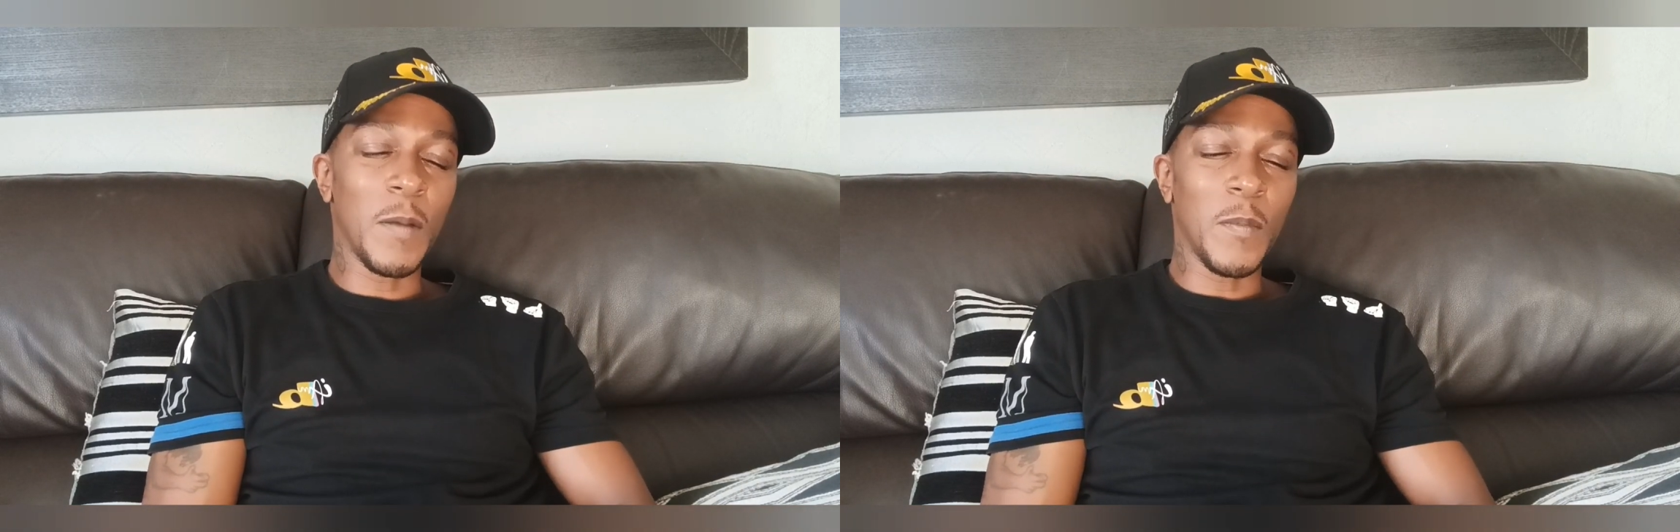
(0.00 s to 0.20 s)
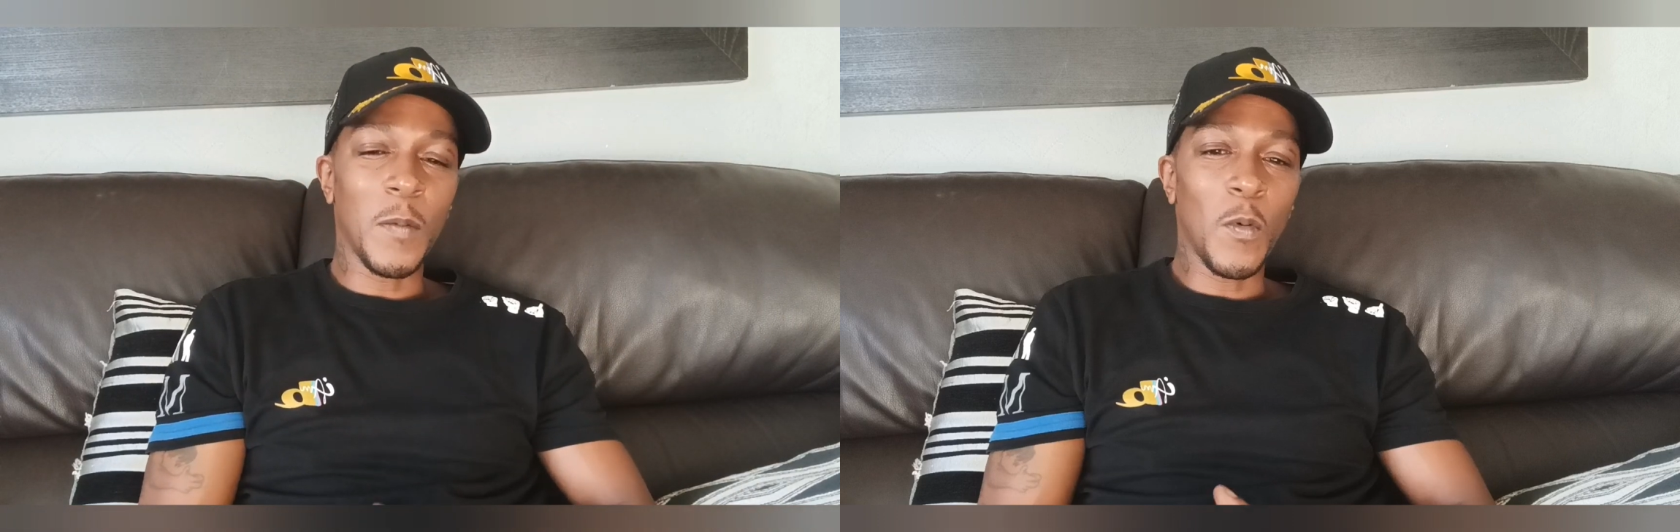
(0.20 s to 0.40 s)

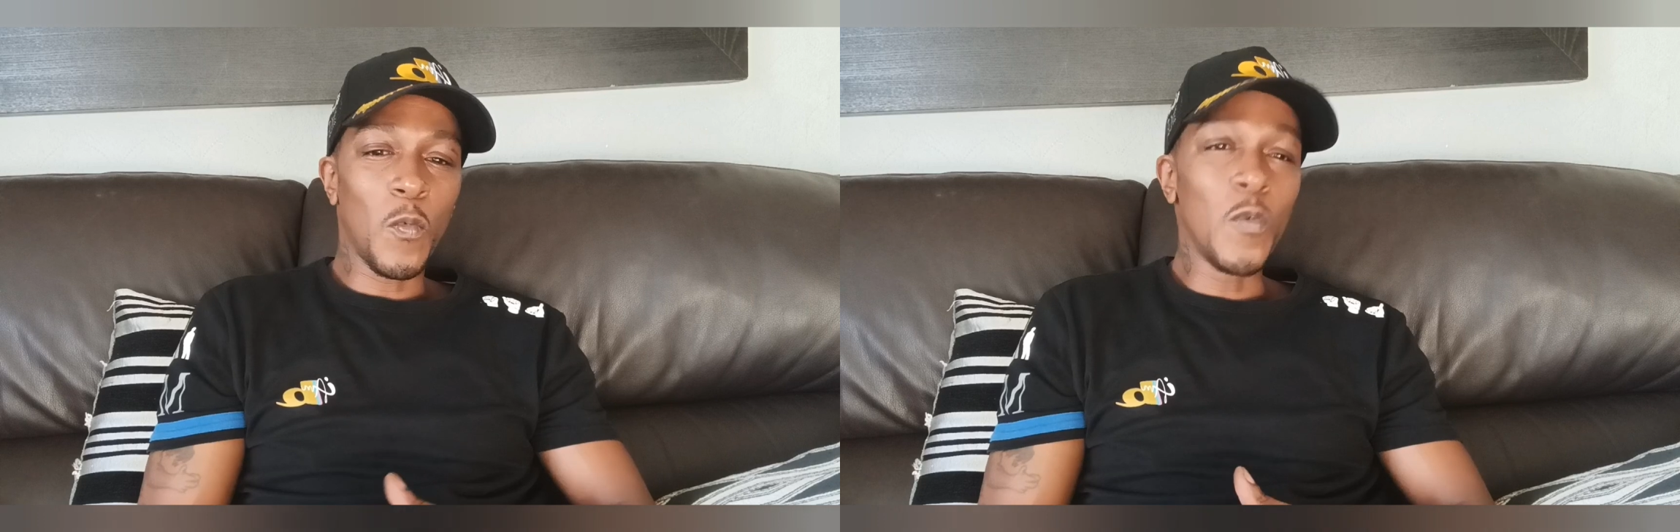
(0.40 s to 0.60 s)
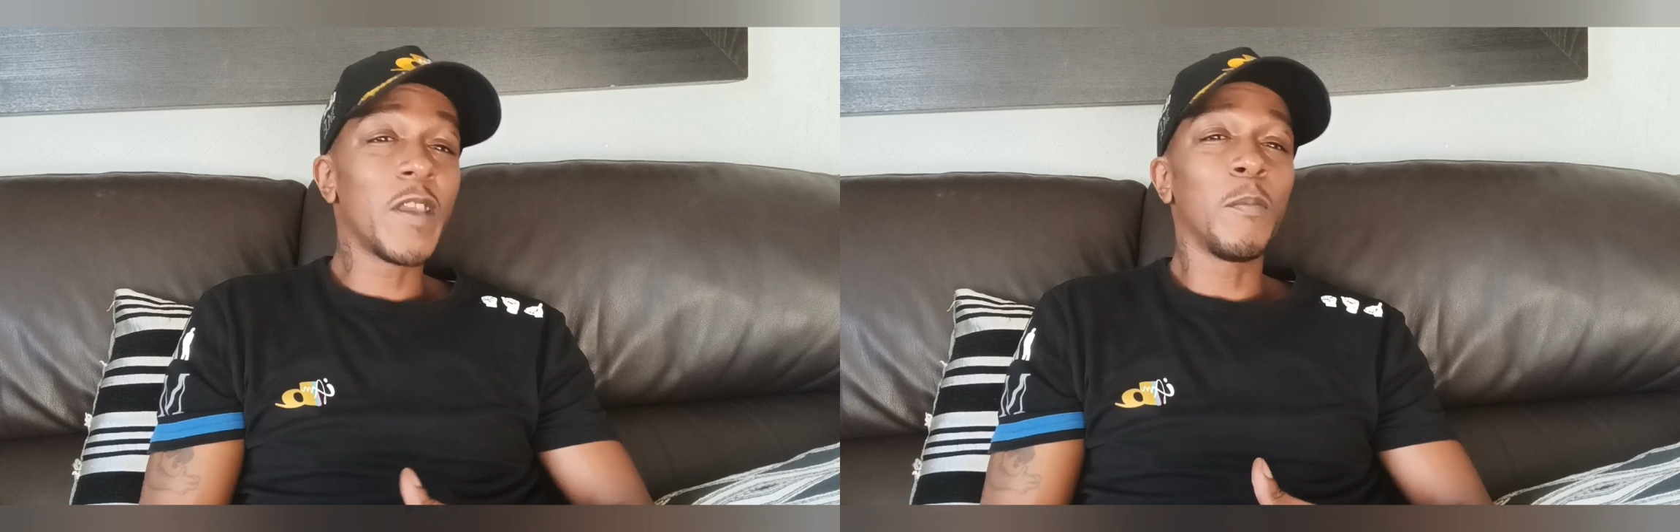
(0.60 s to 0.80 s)
I'm a
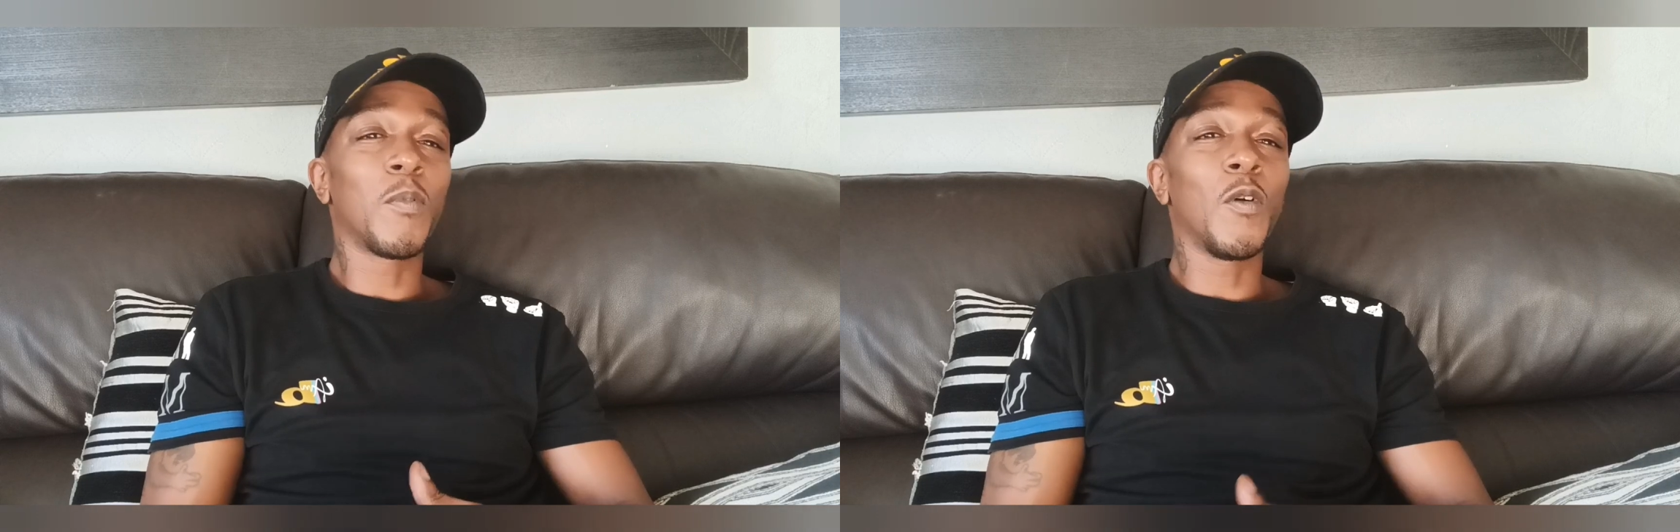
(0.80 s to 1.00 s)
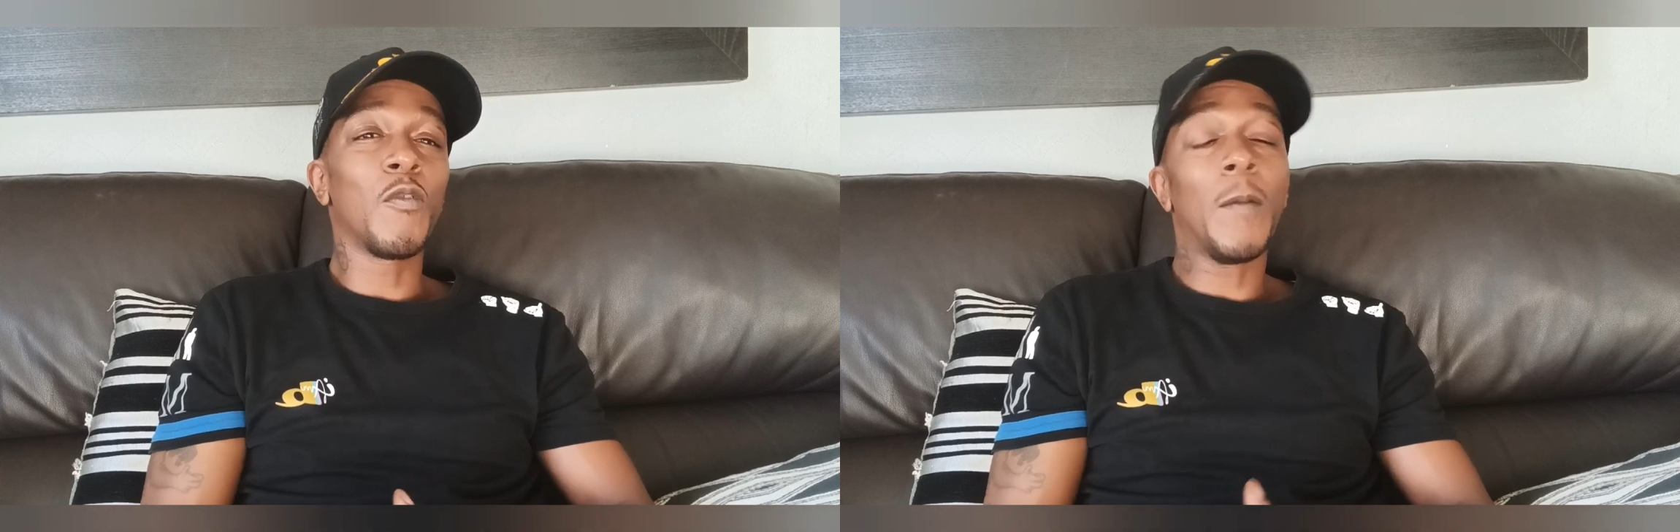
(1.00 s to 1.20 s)
walking program.